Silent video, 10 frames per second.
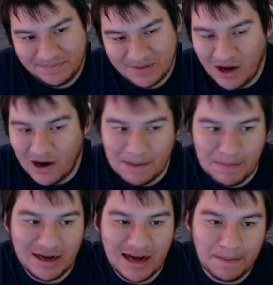All right,
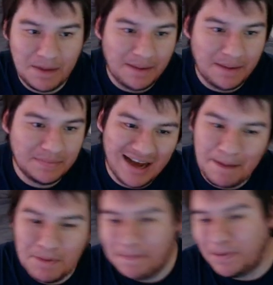man. I'm
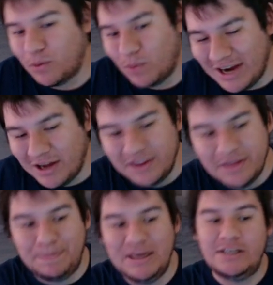going to put Red Hood in
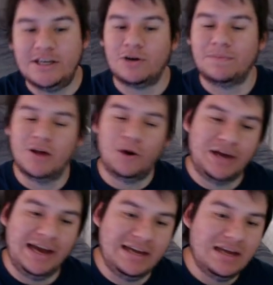the B tier,
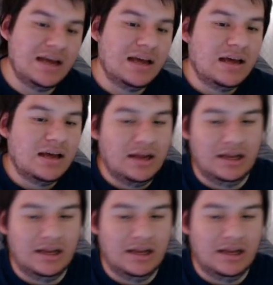okay? A